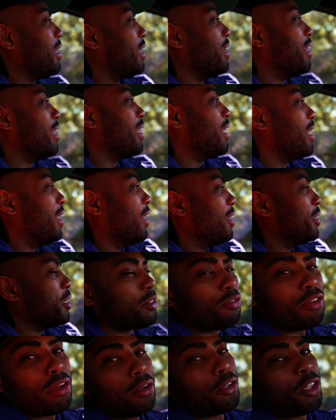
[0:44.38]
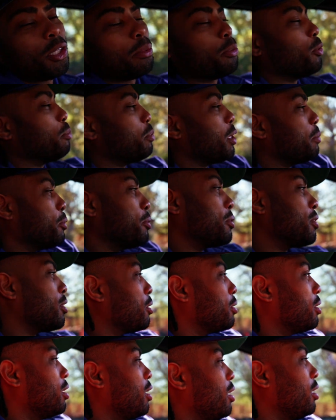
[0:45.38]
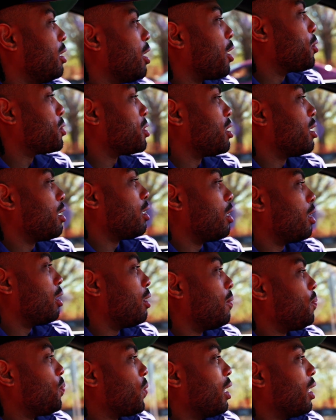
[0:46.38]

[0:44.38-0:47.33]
And then just fellowshipping with people. So y'all gonna see it all.